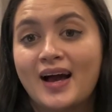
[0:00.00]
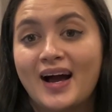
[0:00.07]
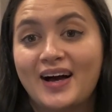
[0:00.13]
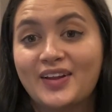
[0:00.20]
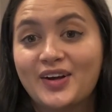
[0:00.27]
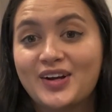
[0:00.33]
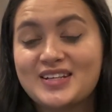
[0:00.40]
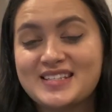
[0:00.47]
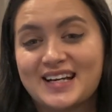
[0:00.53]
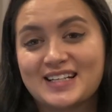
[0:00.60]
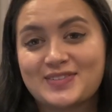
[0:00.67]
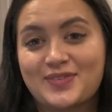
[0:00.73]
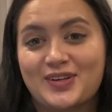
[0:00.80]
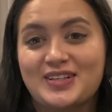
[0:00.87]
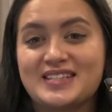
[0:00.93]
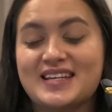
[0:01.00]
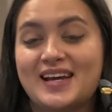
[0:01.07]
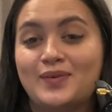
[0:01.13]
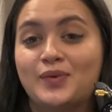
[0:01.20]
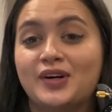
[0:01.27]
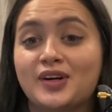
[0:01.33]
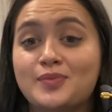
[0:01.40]
Hello saxophones
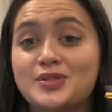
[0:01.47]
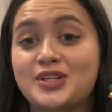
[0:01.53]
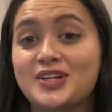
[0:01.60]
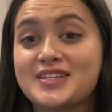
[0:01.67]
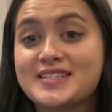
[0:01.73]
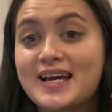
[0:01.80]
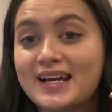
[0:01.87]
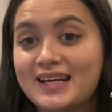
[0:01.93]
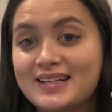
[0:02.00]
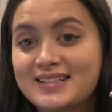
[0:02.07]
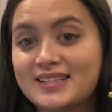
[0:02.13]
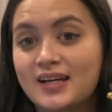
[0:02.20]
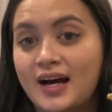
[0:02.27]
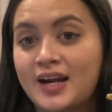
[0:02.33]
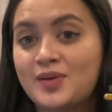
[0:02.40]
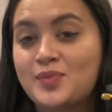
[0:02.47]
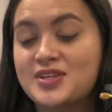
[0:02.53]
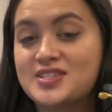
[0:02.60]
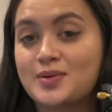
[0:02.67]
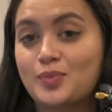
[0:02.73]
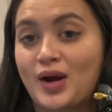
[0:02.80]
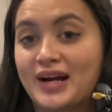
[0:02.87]
and welcome to your second guided
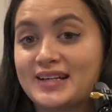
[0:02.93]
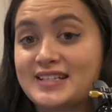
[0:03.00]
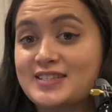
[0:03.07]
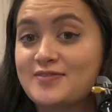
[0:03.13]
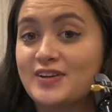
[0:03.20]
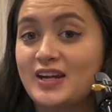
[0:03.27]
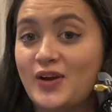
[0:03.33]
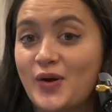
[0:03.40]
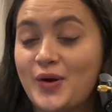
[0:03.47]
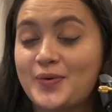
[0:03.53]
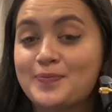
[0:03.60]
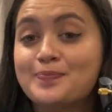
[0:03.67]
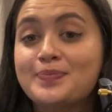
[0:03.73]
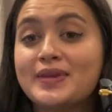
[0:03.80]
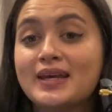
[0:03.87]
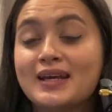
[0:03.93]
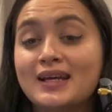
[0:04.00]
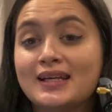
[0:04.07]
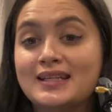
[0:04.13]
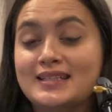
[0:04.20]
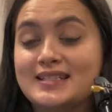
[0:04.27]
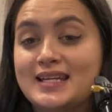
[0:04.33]
music practice video.
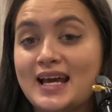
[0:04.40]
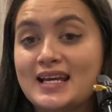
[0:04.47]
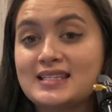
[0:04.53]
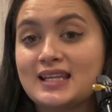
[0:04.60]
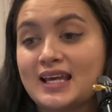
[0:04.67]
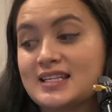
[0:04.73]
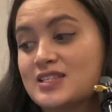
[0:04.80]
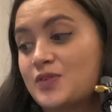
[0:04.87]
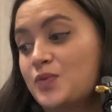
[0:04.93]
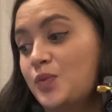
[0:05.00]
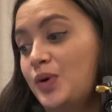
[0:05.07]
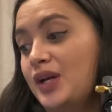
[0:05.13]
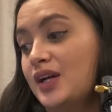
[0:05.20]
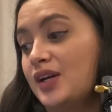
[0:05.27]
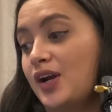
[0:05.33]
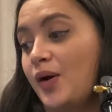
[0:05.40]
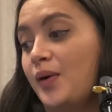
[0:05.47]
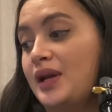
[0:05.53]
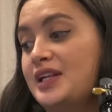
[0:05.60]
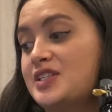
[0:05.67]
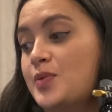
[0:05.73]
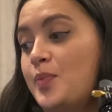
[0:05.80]
In today's lesson we are
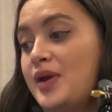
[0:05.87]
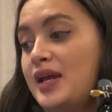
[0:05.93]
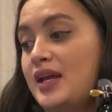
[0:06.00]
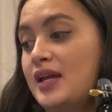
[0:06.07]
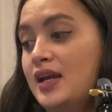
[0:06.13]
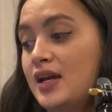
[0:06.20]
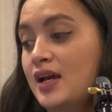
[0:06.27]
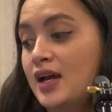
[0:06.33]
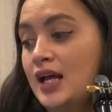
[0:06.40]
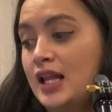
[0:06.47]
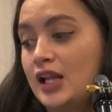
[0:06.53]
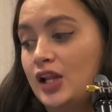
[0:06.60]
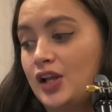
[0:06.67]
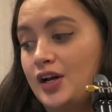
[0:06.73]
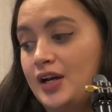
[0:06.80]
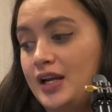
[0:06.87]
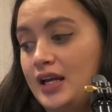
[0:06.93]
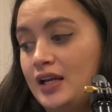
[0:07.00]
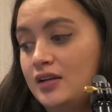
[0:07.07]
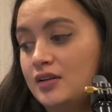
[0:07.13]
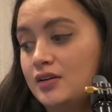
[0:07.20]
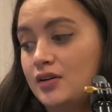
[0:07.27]
going to be
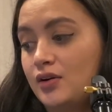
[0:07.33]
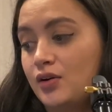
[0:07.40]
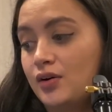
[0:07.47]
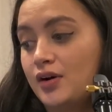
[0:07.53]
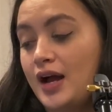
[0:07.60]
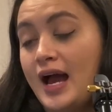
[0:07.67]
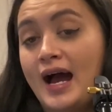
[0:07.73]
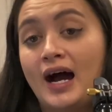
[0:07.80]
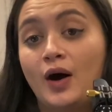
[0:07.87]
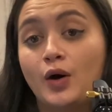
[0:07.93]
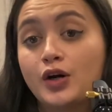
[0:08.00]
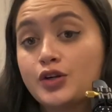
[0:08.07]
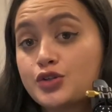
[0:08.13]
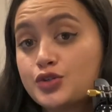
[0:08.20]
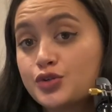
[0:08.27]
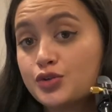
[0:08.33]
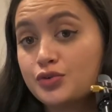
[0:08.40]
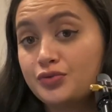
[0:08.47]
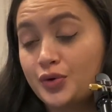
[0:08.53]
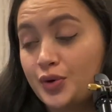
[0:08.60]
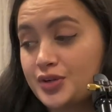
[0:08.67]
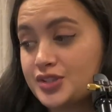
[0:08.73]
learning our
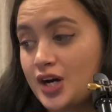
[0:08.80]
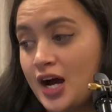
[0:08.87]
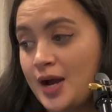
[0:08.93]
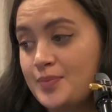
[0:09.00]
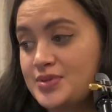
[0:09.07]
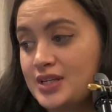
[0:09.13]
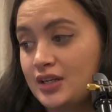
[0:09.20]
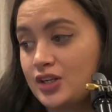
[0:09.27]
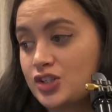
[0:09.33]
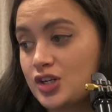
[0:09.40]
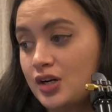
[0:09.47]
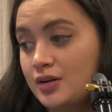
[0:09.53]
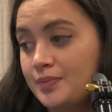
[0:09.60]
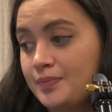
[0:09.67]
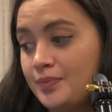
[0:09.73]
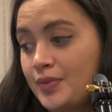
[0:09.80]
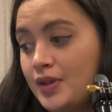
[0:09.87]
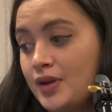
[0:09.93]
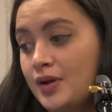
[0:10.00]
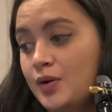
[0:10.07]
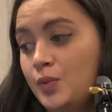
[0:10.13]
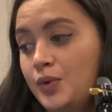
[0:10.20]
2/4 time signature.
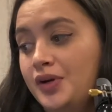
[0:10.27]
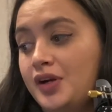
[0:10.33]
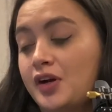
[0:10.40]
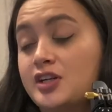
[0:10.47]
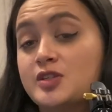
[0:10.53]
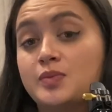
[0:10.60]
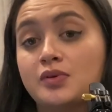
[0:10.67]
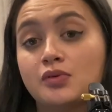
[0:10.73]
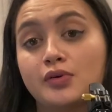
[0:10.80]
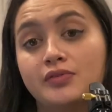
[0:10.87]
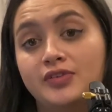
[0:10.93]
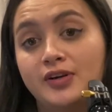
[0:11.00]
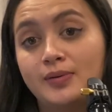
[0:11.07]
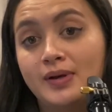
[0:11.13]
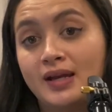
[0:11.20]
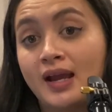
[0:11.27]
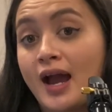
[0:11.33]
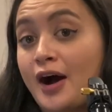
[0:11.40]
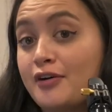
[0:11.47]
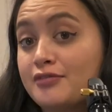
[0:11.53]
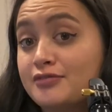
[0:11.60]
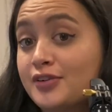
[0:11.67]
We are going to be reviewing
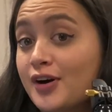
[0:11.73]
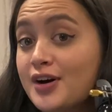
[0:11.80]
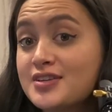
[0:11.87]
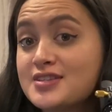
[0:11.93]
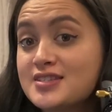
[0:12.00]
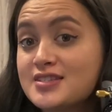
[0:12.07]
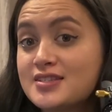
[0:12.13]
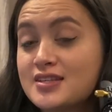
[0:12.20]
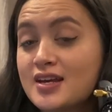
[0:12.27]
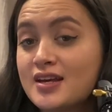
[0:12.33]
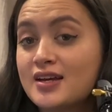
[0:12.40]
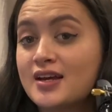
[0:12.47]
our first